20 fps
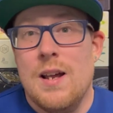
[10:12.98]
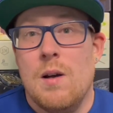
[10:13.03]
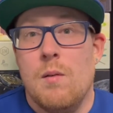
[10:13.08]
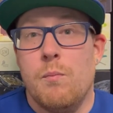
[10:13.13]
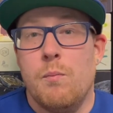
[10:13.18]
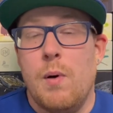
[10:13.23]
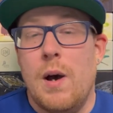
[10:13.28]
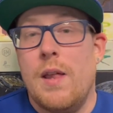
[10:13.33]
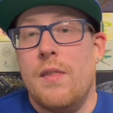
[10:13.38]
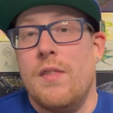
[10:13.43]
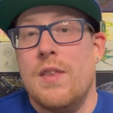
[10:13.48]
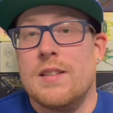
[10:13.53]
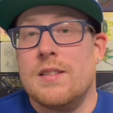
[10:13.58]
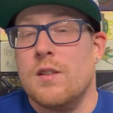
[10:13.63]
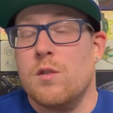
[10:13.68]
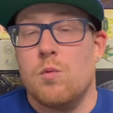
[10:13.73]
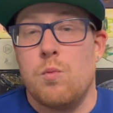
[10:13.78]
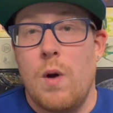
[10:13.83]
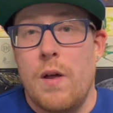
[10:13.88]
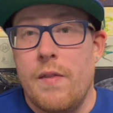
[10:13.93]
but this
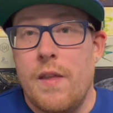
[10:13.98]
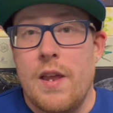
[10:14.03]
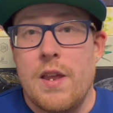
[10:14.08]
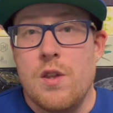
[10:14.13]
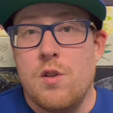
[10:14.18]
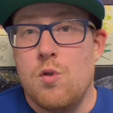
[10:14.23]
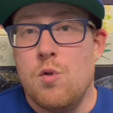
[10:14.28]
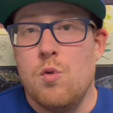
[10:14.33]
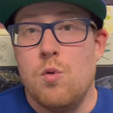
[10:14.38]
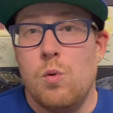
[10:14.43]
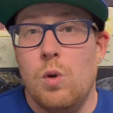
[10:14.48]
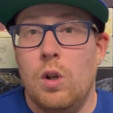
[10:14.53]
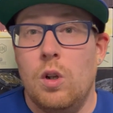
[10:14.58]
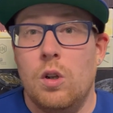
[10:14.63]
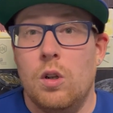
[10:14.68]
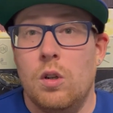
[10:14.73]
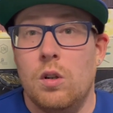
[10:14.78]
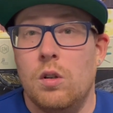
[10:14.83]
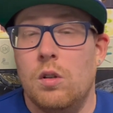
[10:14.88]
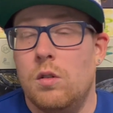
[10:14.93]
is one that you
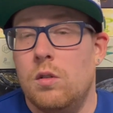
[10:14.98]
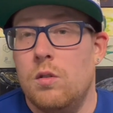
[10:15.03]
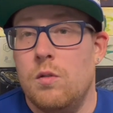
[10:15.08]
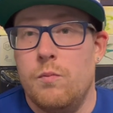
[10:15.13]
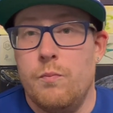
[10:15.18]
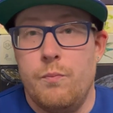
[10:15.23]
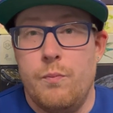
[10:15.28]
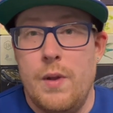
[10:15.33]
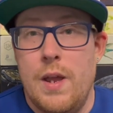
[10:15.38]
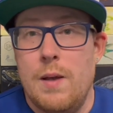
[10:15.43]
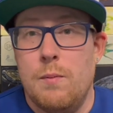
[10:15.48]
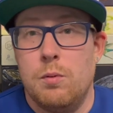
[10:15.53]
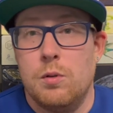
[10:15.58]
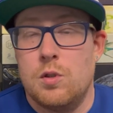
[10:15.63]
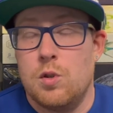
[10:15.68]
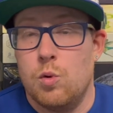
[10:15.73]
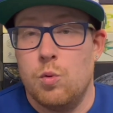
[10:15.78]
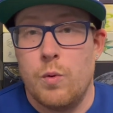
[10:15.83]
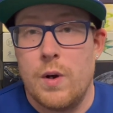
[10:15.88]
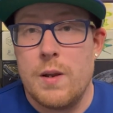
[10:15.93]
will be able
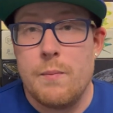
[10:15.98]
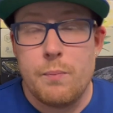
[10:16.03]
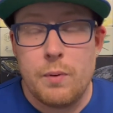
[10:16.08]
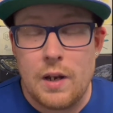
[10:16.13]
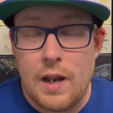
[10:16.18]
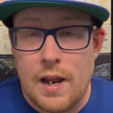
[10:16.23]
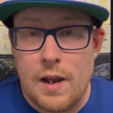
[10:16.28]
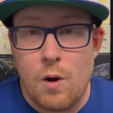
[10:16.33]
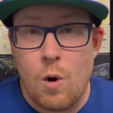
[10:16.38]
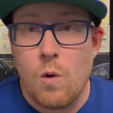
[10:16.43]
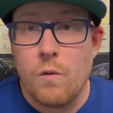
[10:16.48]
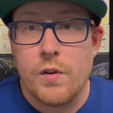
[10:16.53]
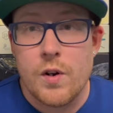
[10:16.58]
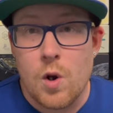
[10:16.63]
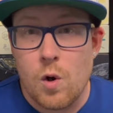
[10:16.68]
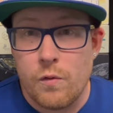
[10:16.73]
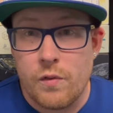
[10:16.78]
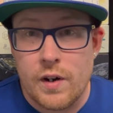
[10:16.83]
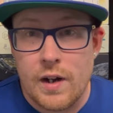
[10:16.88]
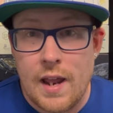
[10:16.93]
to replay over
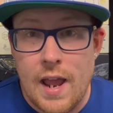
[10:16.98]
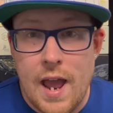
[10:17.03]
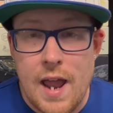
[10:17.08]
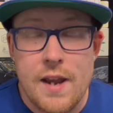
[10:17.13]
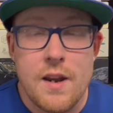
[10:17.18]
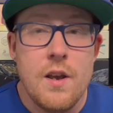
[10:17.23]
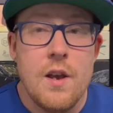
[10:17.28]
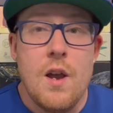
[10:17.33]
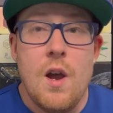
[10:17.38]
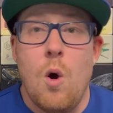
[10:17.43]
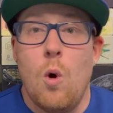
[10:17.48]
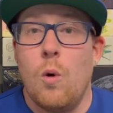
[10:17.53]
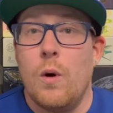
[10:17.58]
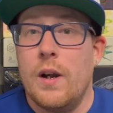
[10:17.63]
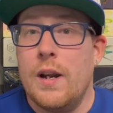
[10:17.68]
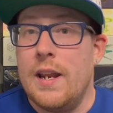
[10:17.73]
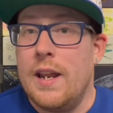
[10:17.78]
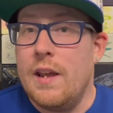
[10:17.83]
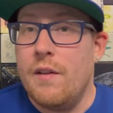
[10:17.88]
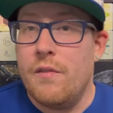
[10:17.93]
and over again or
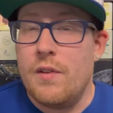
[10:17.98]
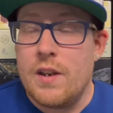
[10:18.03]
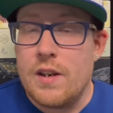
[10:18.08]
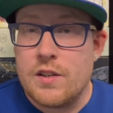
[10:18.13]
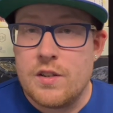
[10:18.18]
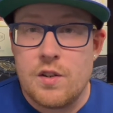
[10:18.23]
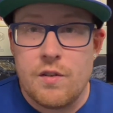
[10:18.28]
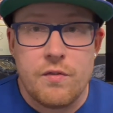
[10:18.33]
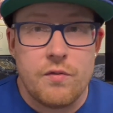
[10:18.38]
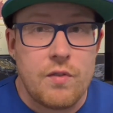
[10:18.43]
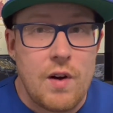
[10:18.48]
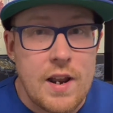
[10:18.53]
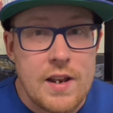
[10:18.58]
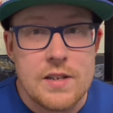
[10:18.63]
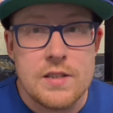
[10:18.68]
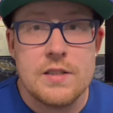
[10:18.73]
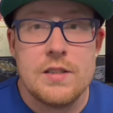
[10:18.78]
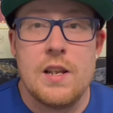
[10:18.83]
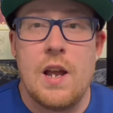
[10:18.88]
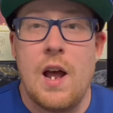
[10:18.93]
give it to
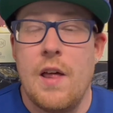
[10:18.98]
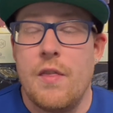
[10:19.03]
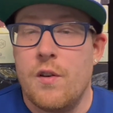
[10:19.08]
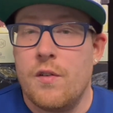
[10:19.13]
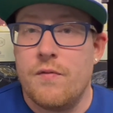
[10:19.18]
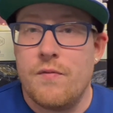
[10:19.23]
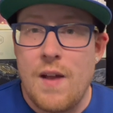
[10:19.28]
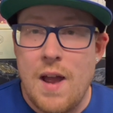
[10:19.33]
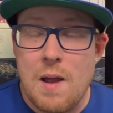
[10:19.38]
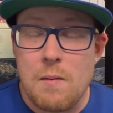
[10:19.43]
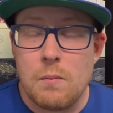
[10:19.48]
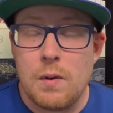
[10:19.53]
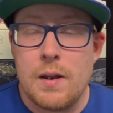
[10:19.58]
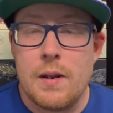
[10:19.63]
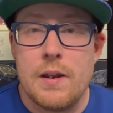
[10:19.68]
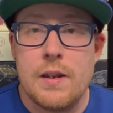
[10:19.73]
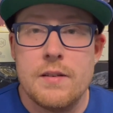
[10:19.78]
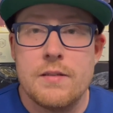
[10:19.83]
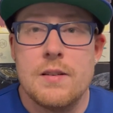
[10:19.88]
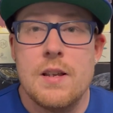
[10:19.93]
friends, other
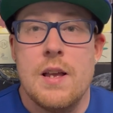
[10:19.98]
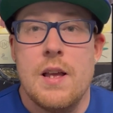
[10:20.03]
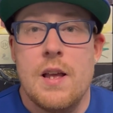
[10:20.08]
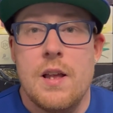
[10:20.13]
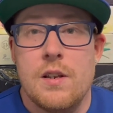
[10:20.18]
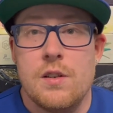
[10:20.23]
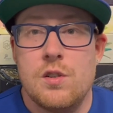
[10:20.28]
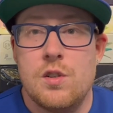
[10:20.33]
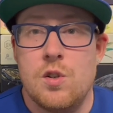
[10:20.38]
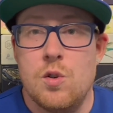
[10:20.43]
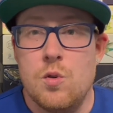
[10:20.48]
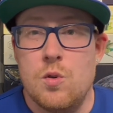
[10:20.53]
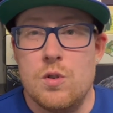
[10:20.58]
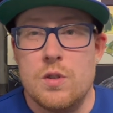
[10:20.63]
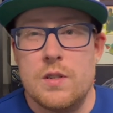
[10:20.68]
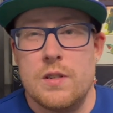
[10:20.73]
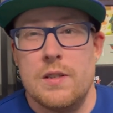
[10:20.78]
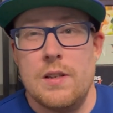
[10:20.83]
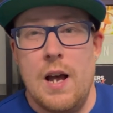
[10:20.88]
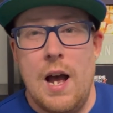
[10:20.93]
families, to
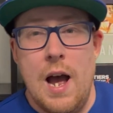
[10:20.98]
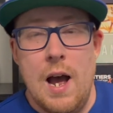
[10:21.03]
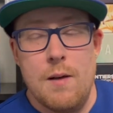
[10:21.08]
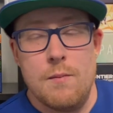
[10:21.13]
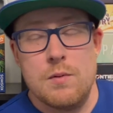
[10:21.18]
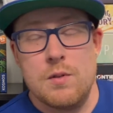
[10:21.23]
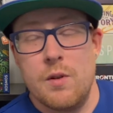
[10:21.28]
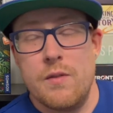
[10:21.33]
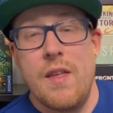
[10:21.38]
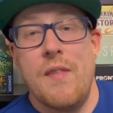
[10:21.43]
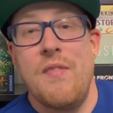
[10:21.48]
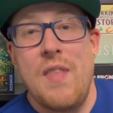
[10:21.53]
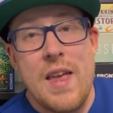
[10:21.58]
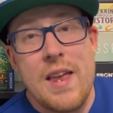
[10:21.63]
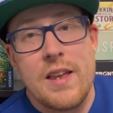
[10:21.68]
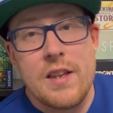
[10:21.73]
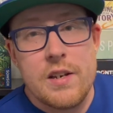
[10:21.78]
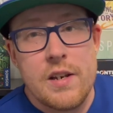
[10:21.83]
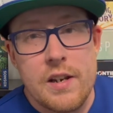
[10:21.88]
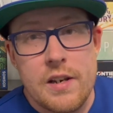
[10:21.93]
um, so that they
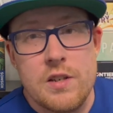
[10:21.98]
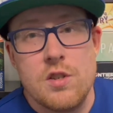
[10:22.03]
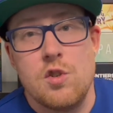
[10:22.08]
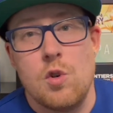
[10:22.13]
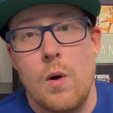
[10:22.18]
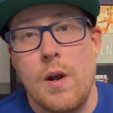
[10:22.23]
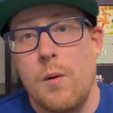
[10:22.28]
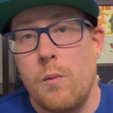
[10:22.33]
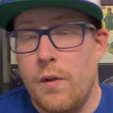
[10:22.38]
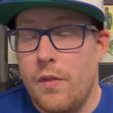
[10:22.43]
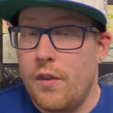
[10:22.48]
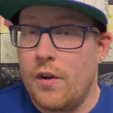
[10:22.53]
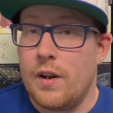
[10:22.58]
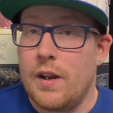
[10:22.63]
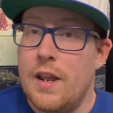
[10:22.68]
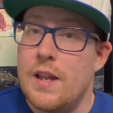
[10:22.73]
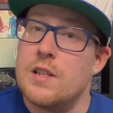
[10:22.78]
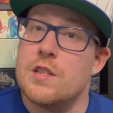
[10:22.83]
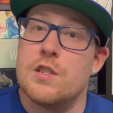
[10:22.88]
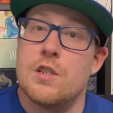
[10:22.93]
can enjoy it with their
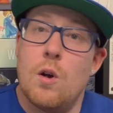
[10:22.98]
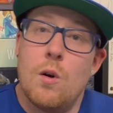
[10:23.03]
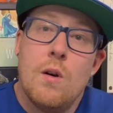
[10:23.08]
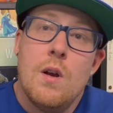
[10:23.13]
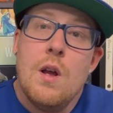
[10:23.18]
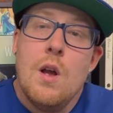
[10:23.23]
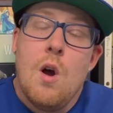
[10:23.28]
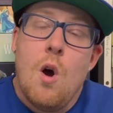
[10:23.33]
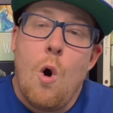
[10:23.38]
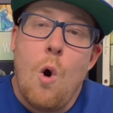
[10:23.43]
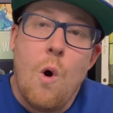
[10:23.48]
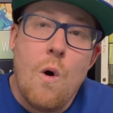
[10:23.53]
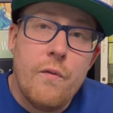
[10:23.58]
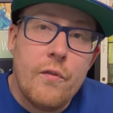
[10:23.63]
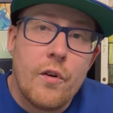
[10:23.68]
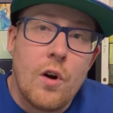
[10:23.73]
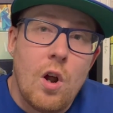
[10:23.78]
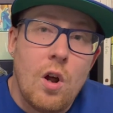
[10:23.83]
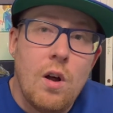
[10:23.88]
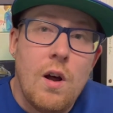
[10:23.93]
kids. So
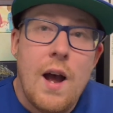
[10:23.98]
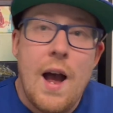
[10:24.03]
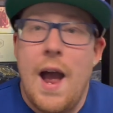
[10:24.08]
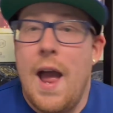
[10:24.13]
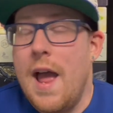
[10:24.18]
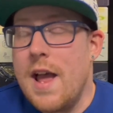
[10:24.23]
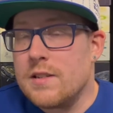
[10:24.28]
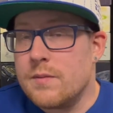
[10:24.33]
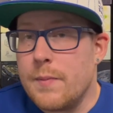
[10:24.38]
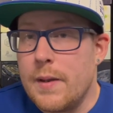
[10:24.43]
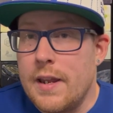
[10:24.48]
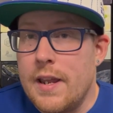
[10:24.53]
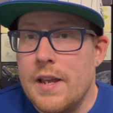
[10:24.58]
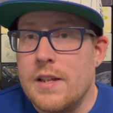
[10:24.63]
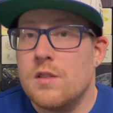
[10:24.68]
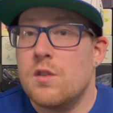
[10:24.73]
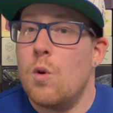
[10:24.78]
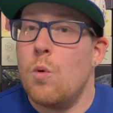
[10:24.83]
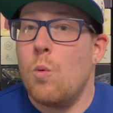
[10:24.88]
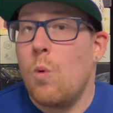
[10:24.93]
overall, I asked my
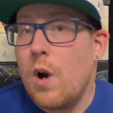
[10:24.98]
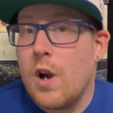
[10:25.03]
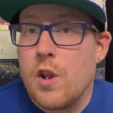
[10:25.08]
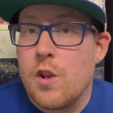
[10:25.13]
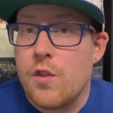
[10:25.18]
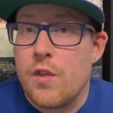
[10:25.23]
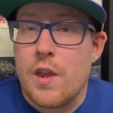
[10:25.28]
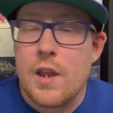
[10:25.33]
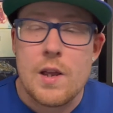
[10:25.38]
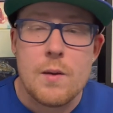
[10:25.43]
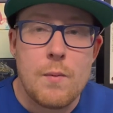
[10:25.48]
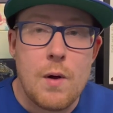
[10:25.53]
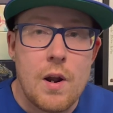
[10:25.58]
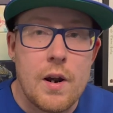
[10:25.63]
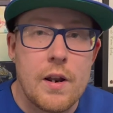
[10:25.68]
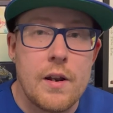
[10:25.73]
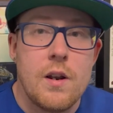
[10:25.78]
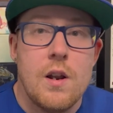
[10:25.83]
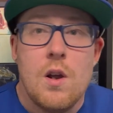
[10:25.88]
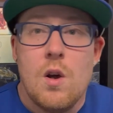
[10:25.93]
kids, "What do you think
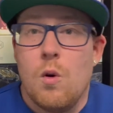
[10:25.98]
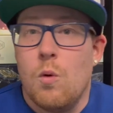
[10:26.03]
about it?